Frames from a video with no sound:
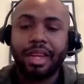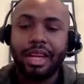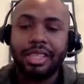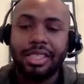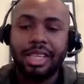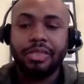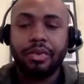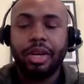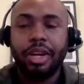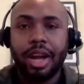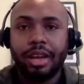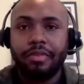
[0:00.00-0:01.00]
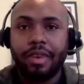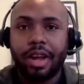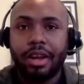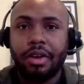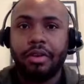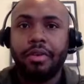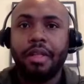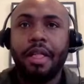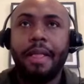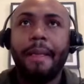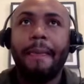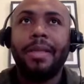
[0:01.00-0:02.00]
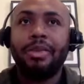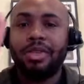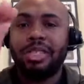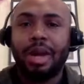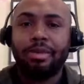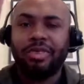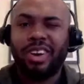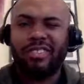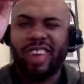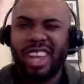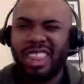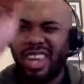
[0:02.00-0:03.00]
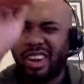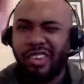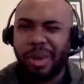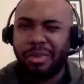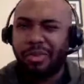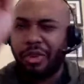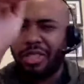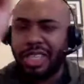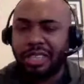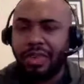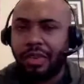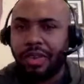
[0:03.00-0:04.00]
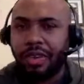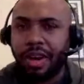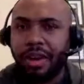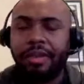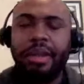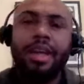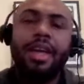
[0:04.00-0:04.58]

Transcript: A 649 FICO. So it stops right there, right before 650, right?